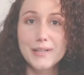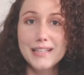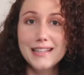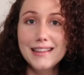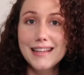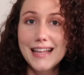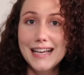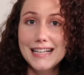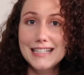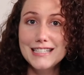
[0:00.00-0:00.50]

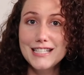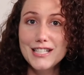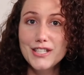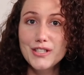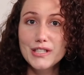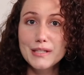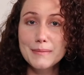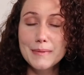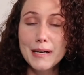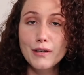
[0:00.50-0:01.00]
would like to
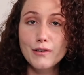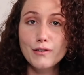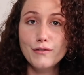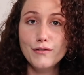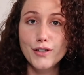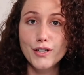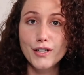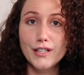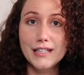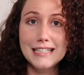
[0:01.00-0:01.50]
use my
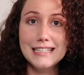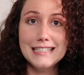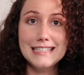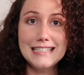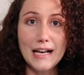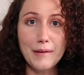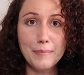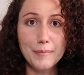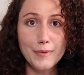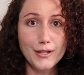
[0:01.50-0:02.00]
referral link
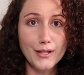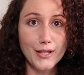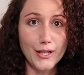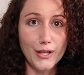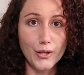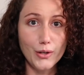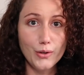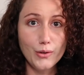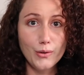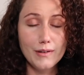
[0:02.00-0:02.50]
down
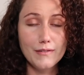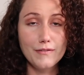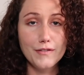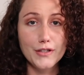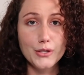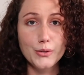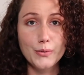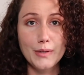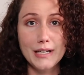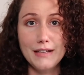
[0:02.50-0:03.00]
below for
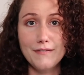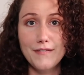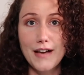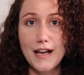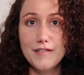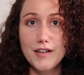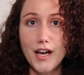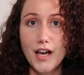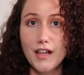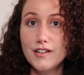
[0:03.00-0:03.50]

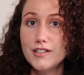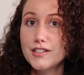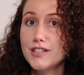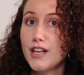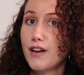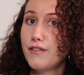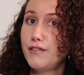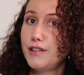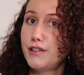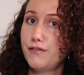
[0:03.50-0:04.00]
$25
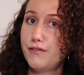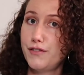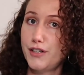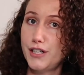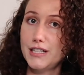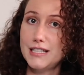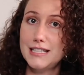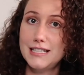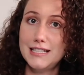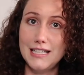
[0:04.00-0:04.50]
off your
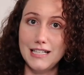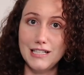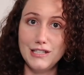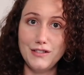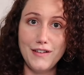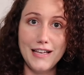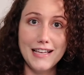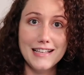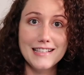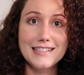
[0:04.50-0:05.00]
first Stitch
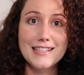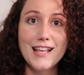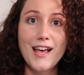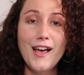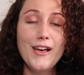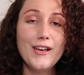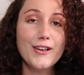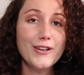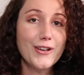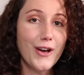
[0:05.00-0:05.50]
Fix,
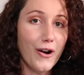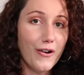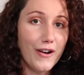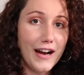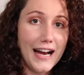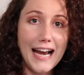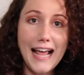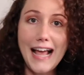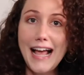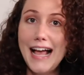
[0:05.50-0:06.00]
go
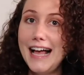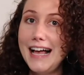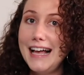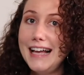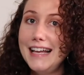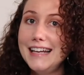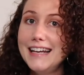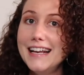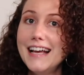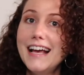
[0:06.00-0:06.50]
right
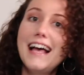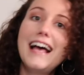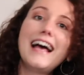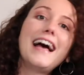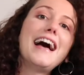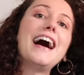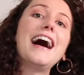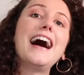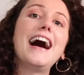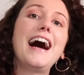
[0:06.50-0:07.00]
ahead.
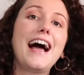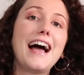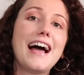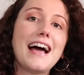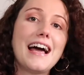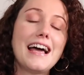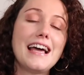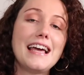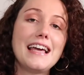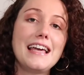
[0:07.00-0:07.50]

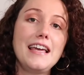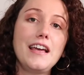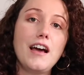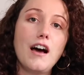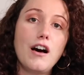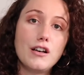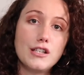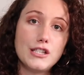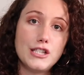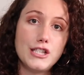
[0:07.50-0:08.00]
I
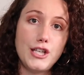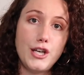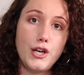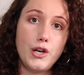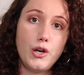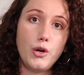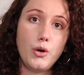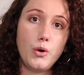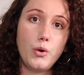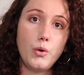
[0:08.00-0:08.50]

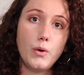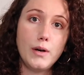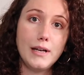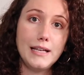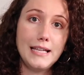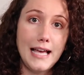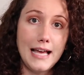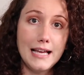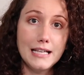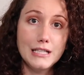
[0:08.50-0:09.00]
also
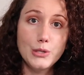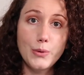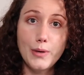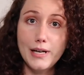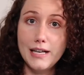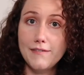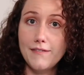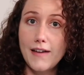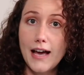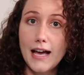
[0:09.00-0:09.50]
get
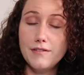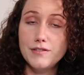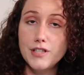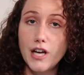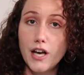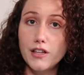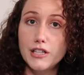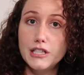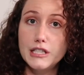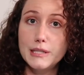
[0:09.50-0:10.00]

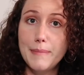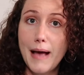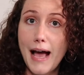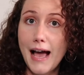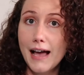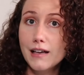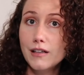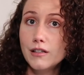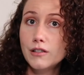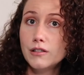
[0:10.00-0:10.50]
$25
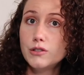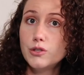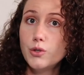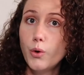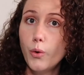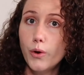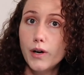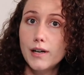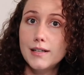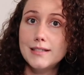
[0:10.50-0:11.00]
back
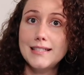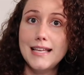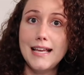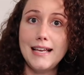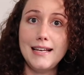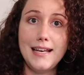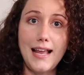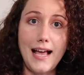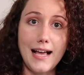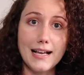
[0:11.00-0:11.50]
towards a
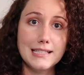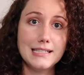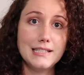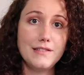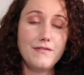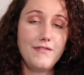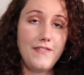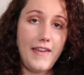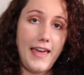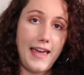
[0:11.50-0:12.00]
next
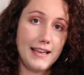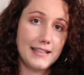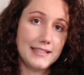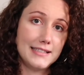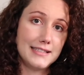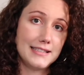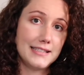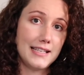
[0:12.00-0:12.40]
fix,